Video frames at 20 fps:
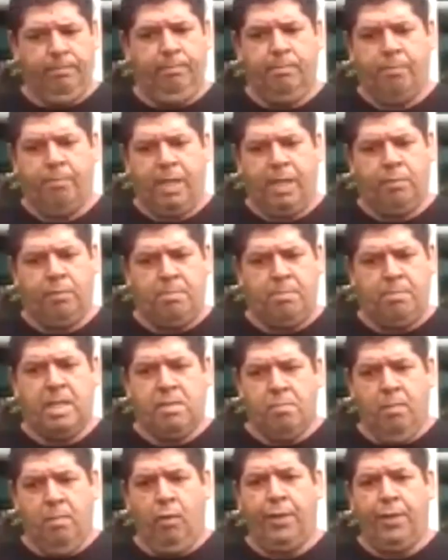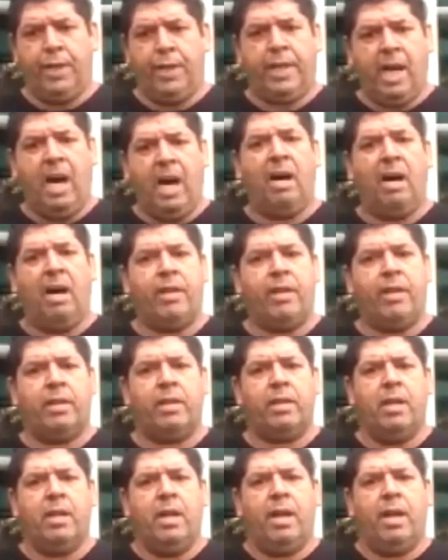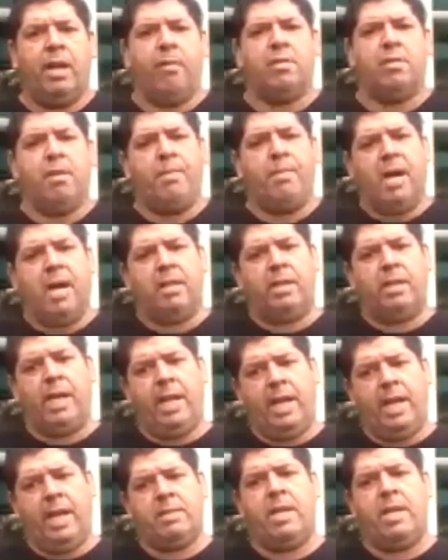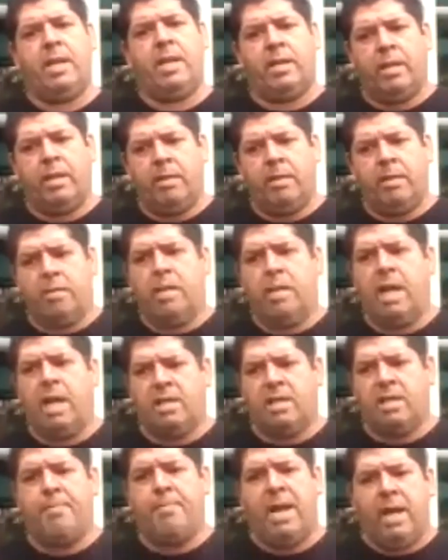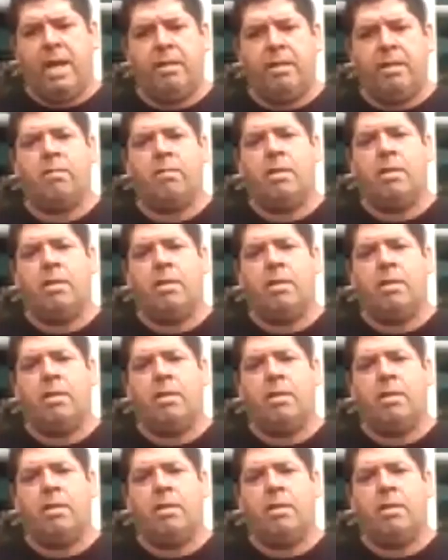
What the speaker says: But it was much more than carving. It was about connecting, and as men,